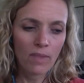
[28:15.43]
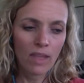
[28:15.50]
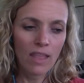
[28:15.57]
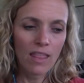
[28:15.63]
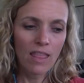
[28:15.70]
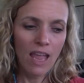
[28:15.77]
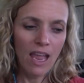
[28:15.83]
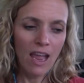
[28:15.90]

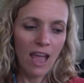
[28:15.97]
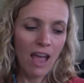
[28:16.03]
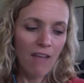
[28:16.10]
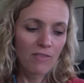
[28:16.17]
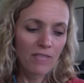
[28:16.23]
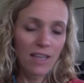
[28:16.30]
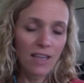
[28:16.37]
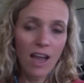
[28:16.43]
they have
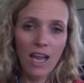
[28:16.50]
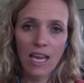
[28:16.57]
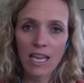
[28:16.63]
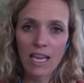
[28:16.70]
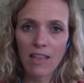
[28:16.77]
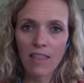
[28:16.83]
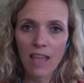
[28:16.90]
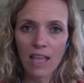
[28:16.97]

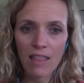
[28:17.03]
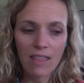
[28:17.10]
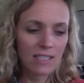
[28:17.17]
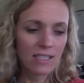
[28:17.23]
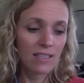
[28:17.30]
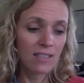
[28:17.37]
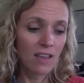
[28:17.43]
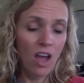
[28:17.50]
decided that this
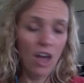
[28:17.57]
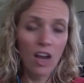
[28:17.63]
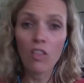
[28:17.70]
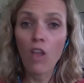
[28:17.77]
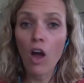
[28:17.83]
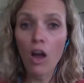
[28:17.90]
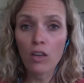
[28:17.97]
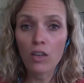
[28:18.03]
is not a
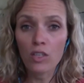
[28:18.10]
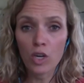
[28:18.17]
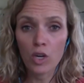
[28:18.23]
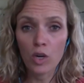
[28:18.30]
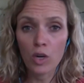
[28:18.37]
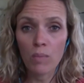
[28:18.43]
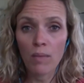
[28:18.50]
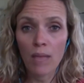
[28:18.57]

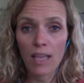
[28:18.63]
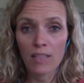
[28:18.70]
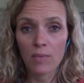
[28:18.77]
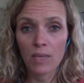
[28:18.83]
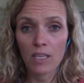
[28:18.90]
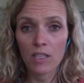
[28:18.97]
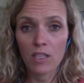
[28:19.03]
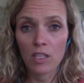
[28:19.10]
long-term, as
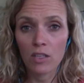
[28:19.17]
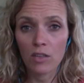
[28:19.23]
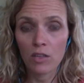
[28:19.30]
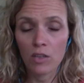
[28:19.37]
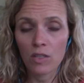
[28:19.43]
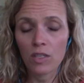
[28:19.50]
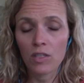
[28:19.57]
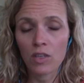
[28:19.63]
we
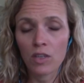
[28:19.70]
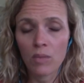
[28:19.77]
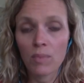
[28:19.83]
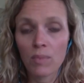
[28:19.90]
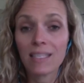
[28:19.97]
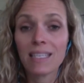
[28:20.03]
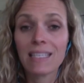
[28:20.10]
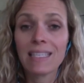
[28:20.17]
use the term,
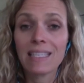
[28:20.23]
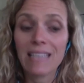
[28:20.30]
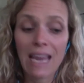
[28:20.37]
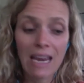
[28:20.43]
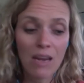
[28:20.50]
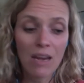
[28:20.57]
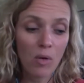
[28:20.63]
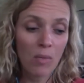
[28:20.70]

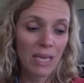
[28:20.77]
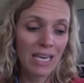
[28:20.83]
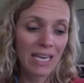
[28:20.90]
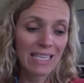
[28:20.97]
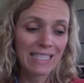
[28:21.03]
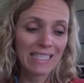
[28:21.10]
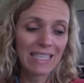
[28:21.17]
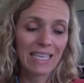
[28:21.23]
sustainable,
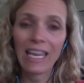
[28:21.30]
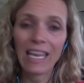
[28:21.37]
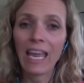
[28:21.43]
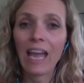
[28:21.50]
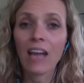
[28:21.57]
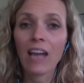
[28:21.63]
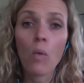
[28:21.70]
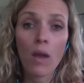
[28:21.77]
meaning it
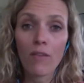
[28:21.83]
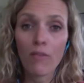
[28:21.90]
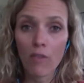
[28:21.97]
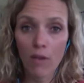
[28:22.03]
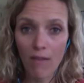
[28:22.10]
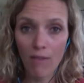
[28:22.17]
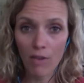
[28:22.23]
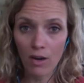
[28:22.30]
can't go on
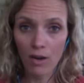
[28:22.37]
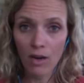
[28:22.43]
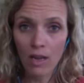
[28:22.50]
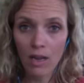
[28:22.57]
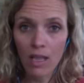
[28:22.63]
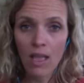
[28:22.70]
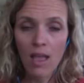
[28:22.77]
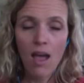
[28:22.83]
forever
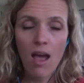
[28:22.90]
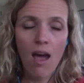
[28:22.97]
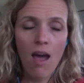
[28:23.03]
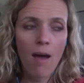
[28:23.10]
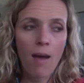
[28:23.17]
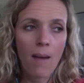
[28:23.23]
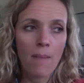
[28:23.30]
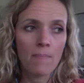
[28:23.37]

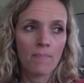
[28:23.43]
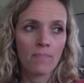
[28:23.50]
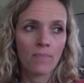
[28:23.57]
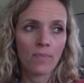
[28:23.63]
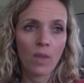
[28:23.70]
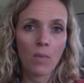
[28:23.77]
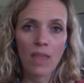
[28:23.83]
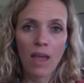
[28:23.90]

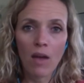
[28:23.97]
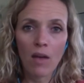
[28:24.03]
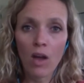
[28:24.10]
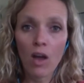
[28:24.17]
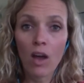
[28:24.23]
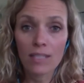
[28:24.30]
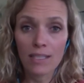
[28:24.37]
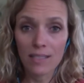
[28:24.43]
without
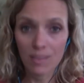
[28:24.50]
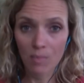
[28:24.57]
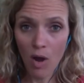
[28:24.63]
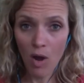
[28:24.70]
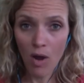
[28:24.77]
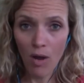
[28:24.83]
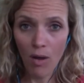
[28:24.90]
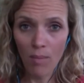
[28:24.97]
causing some
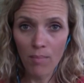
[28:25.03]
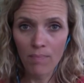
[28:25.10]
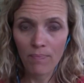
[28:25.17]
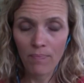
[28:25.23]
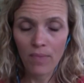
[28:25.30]
harm.